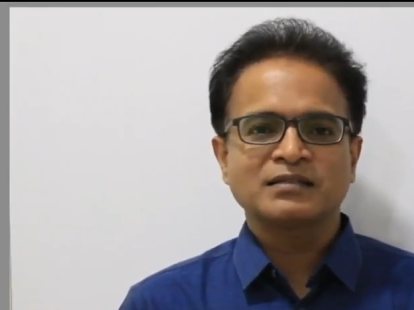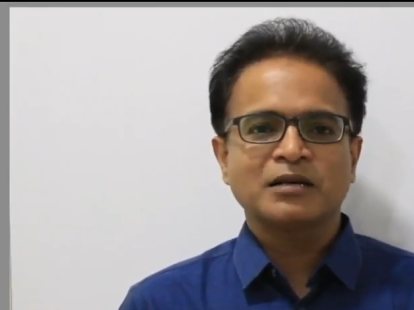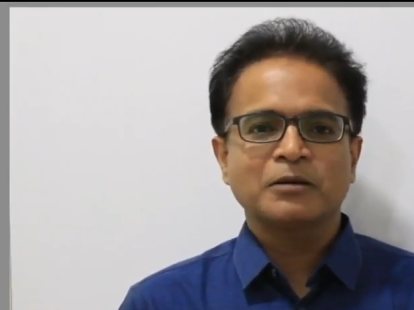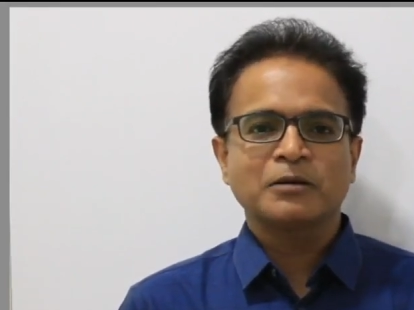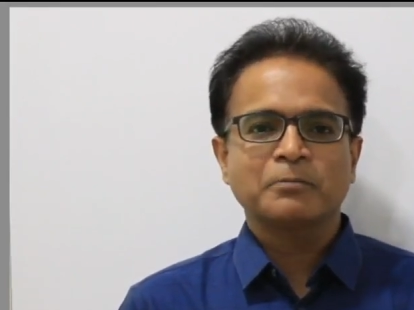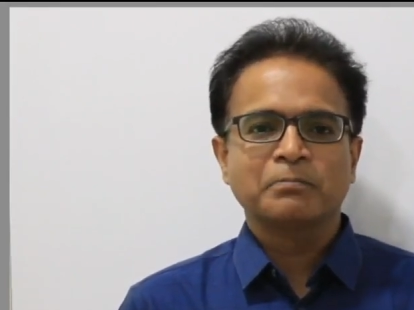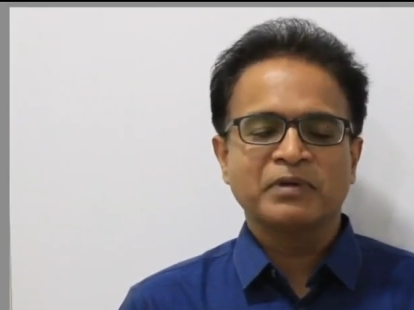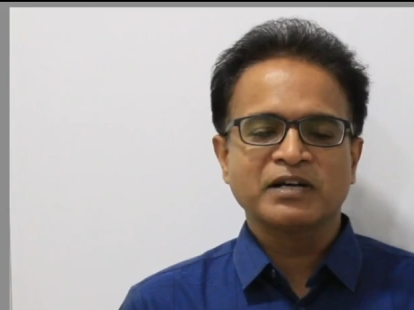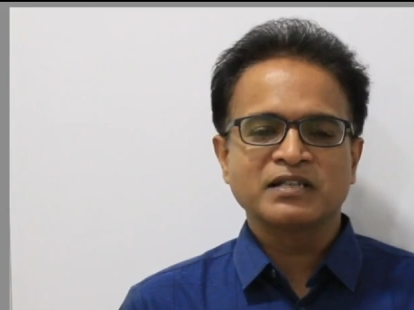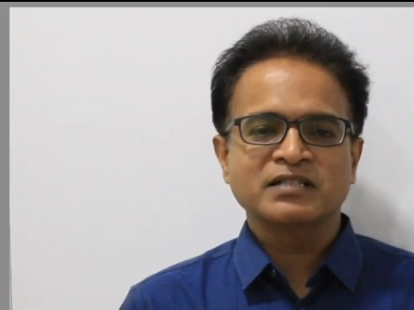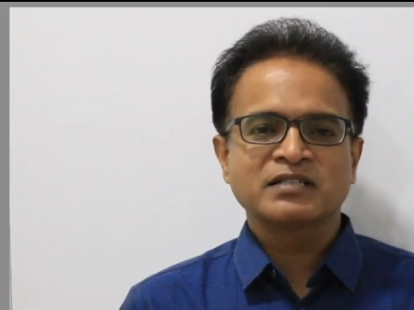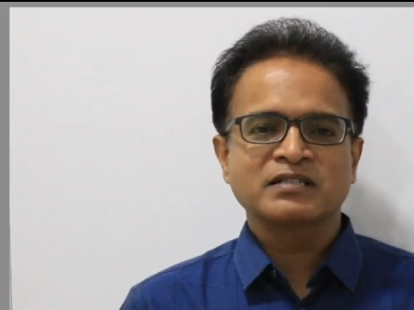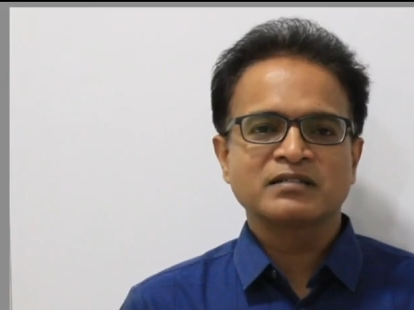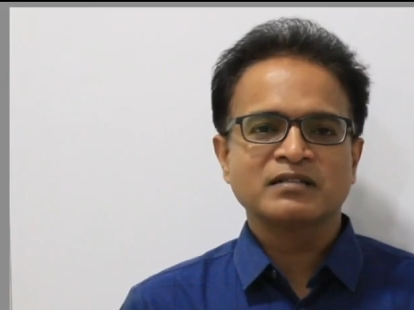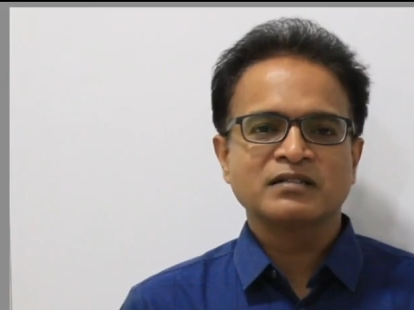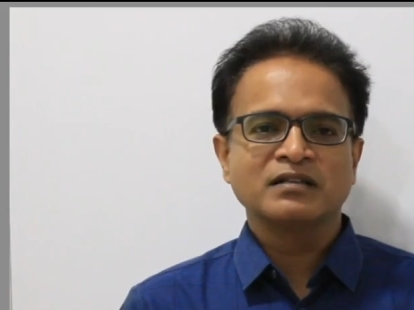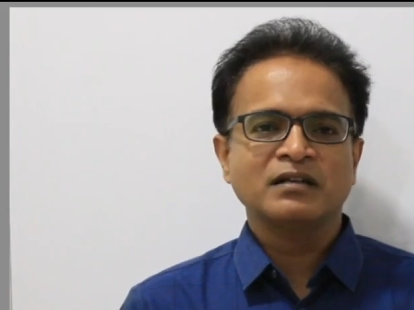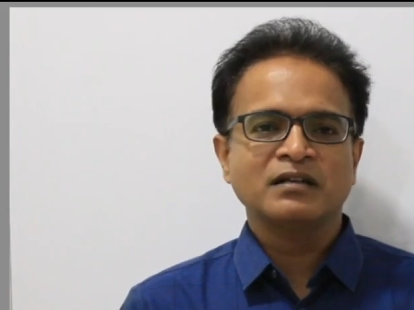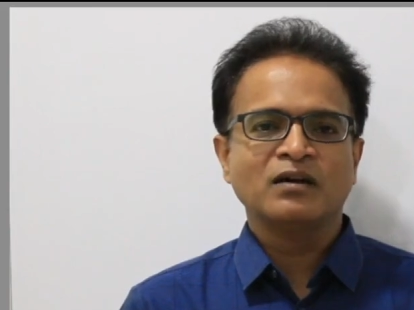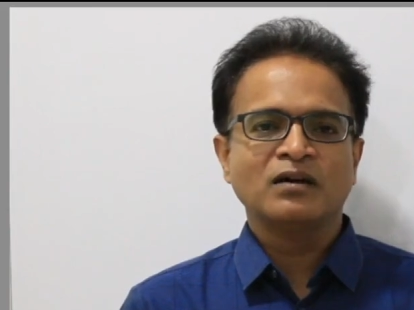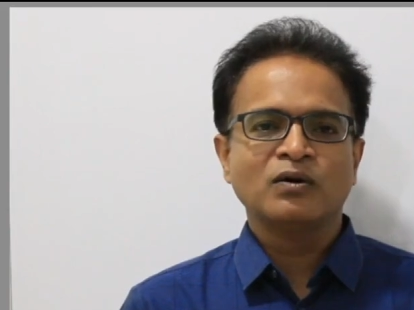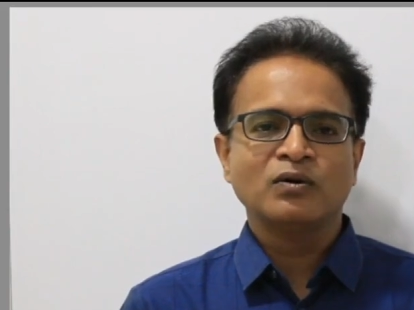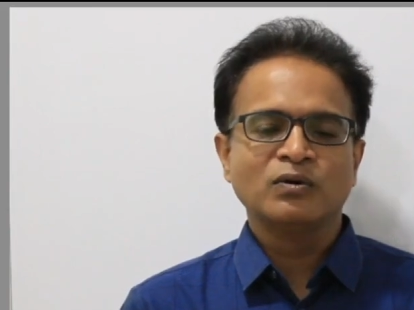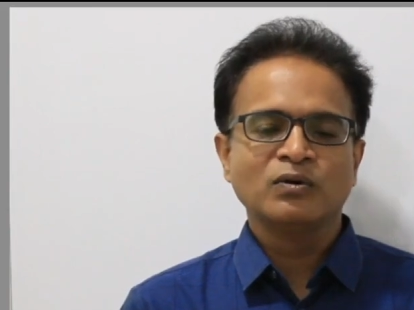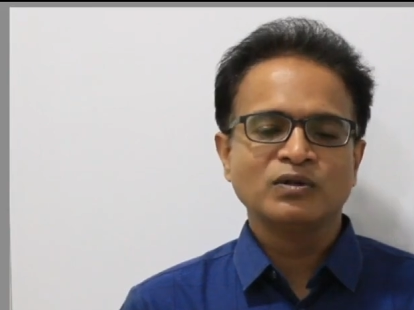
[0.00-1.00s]

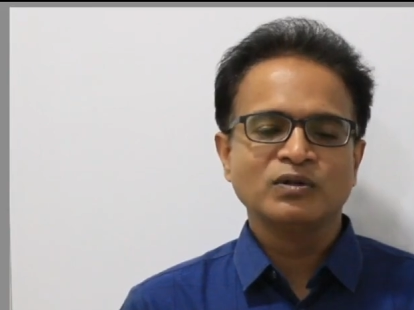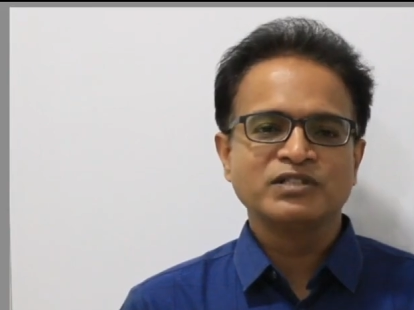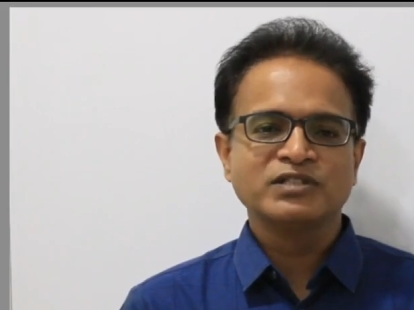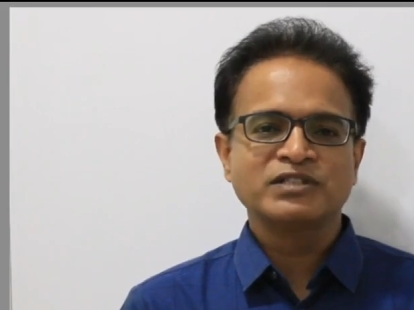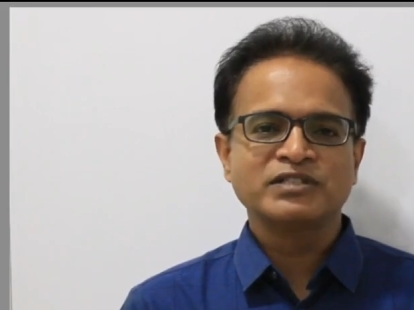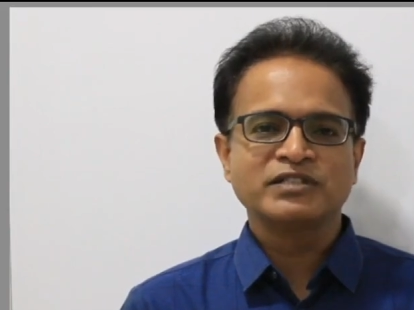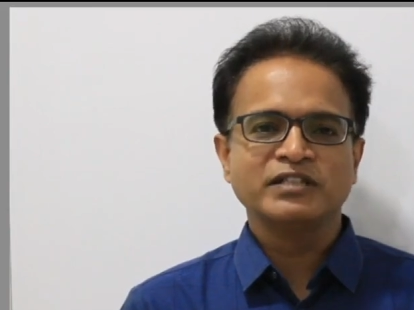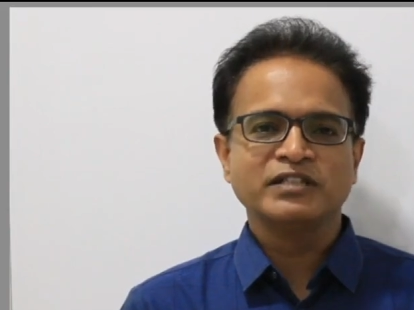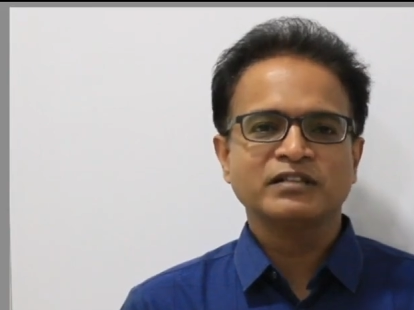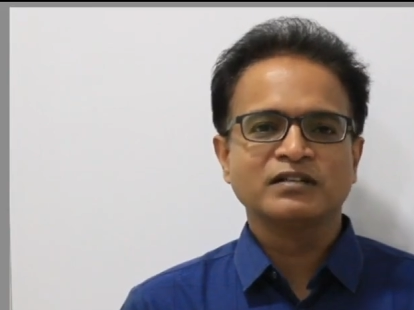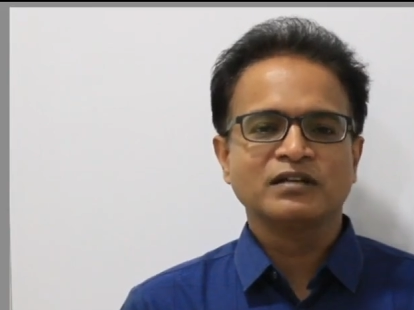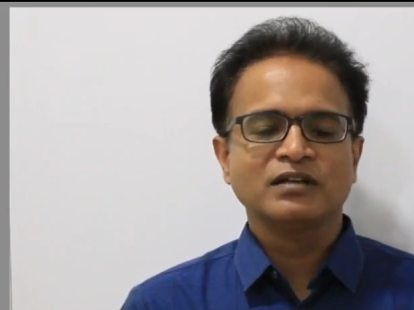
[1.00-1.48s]
personal holistic